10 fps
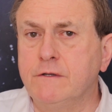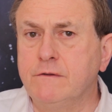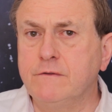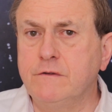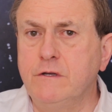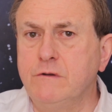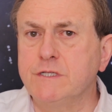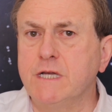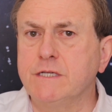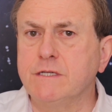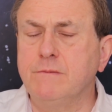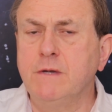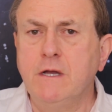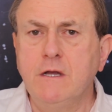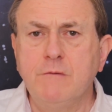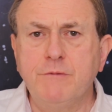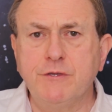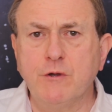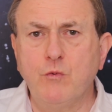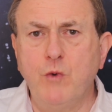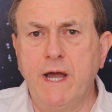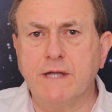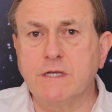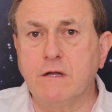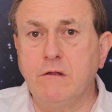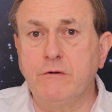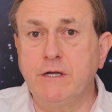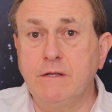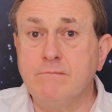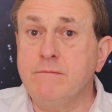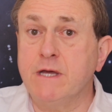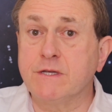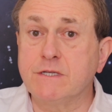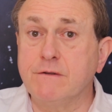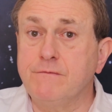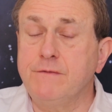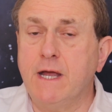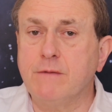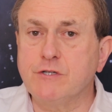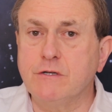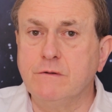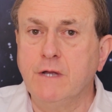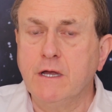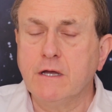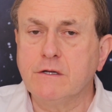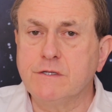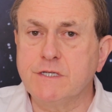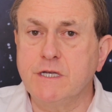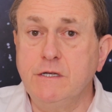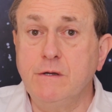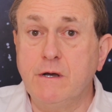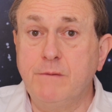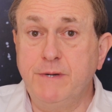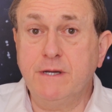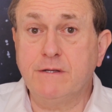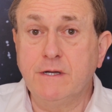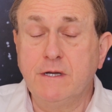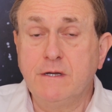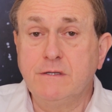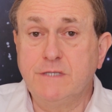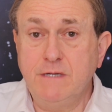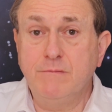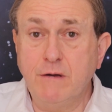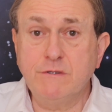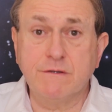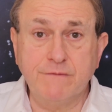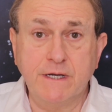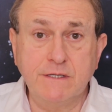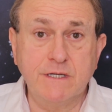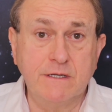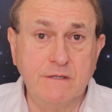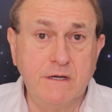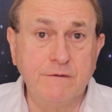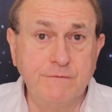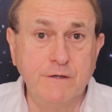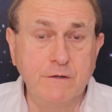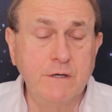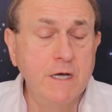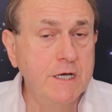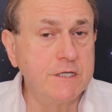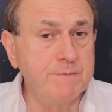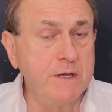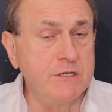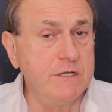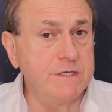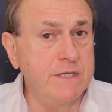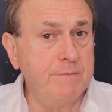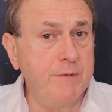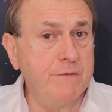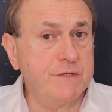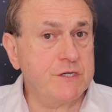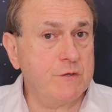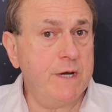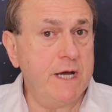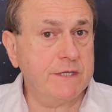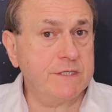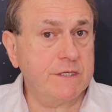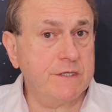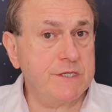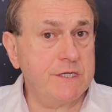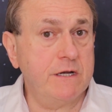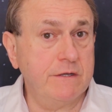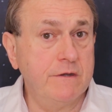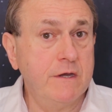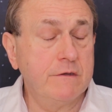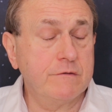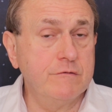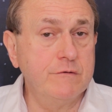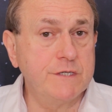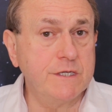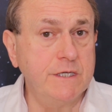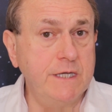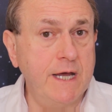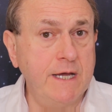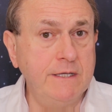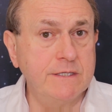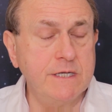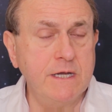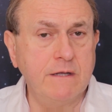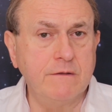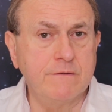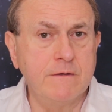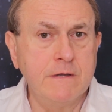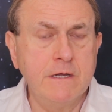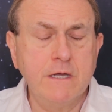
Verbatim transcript: and enthusiasm, but the wet, cloying mist of Neptune could see you a bit demotivated, I feel, especially as they both square to the Sun through to the 18th.